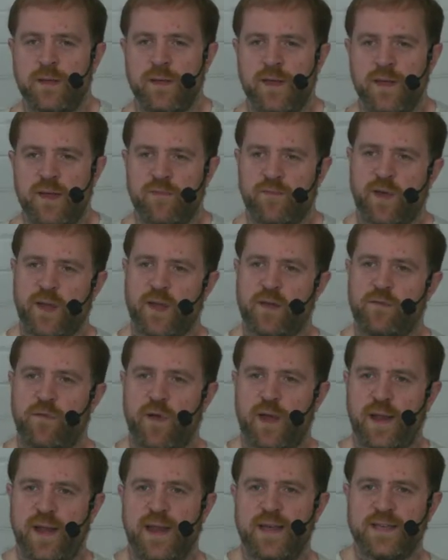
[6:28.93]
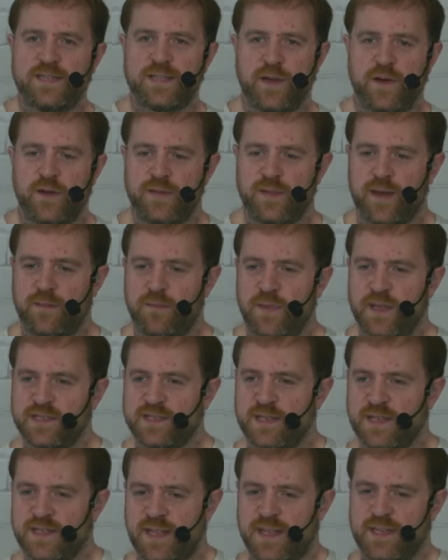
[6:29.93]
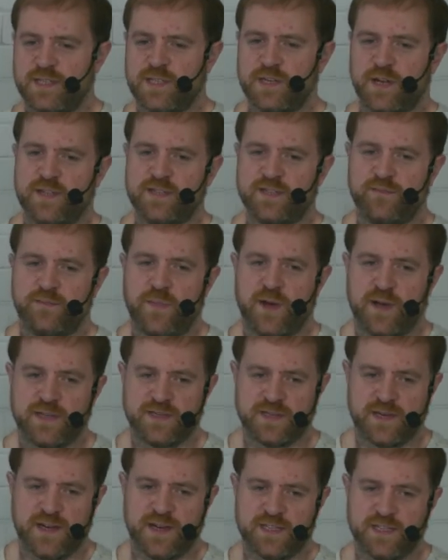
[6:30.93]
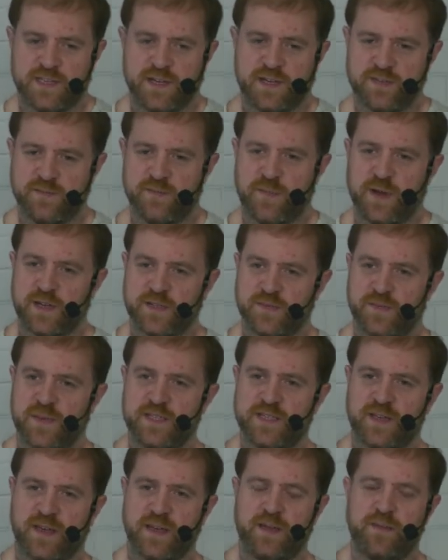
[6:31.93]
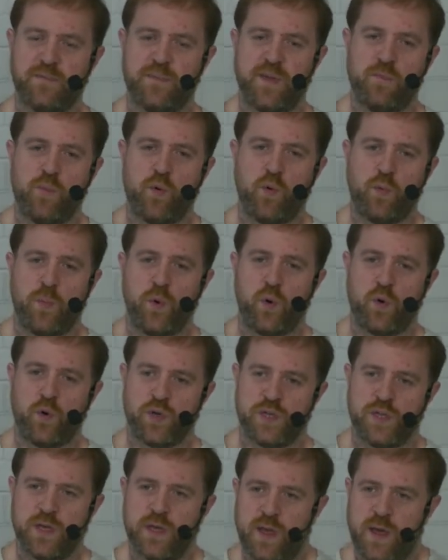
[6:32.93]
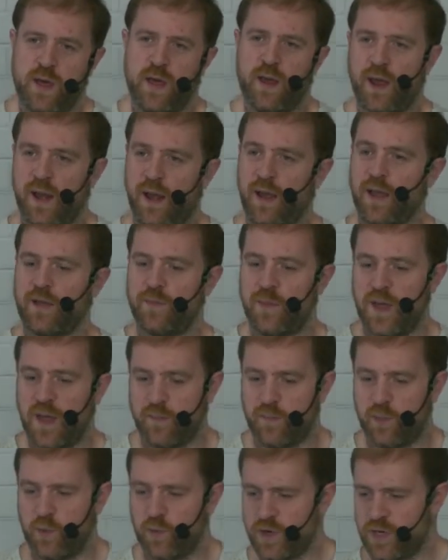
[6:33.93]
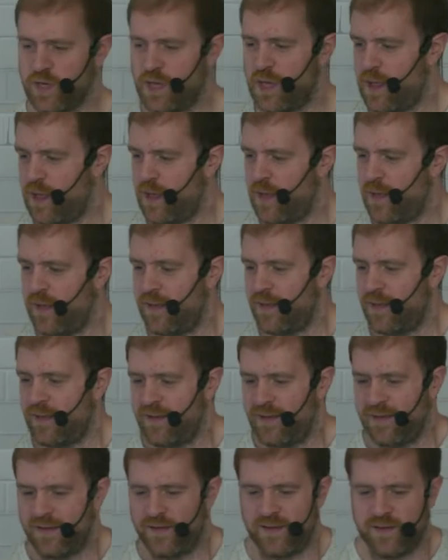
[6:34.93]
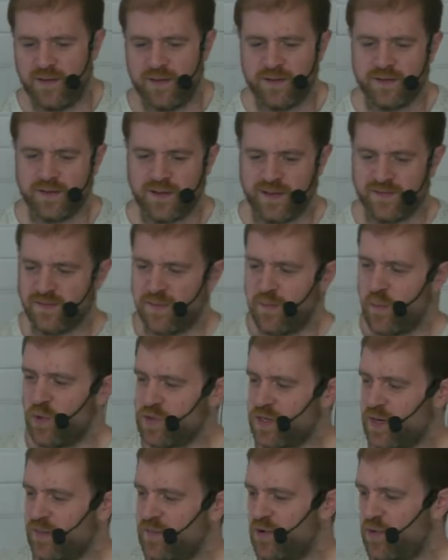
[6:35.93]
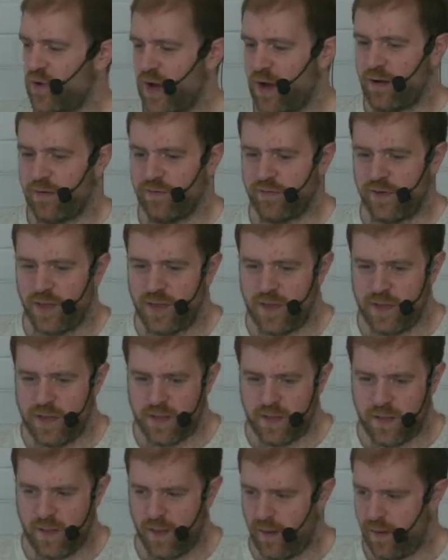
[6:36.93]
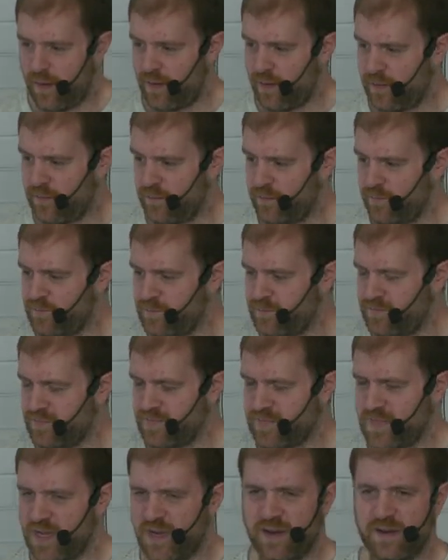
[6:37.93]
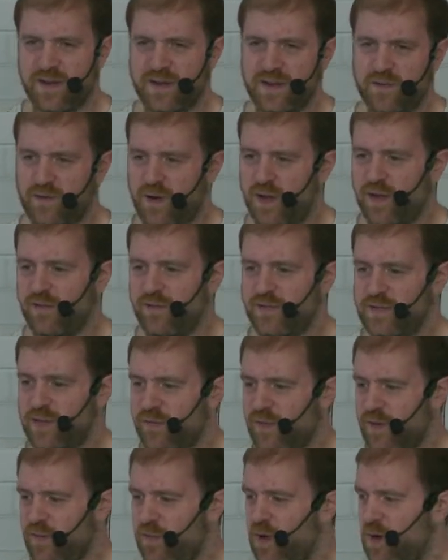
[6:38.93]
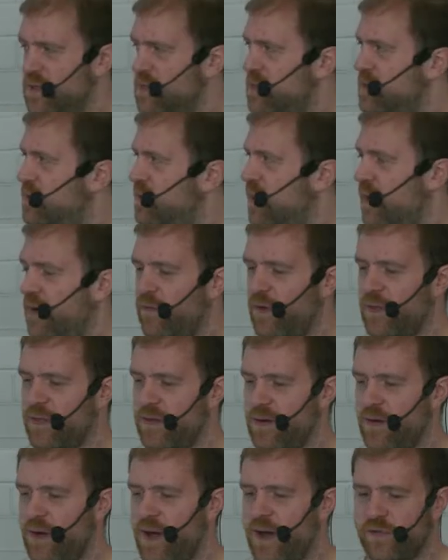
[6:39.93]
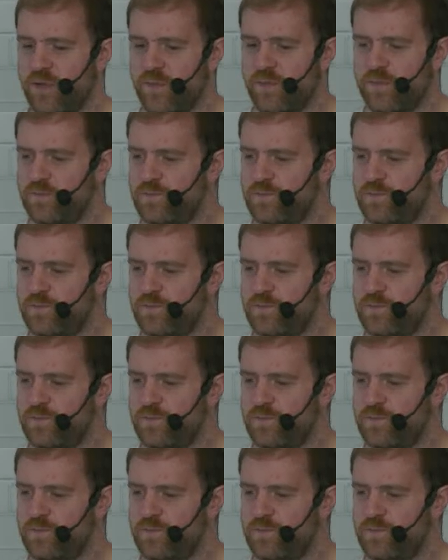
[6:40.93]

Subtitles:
if I can write less code, that means there's less chance of bugs, and less chance of bugs means I can be more bored, and I like being bored. It gives me more time to drink coffee. And I don't like solving bugs. I'd rather not have them.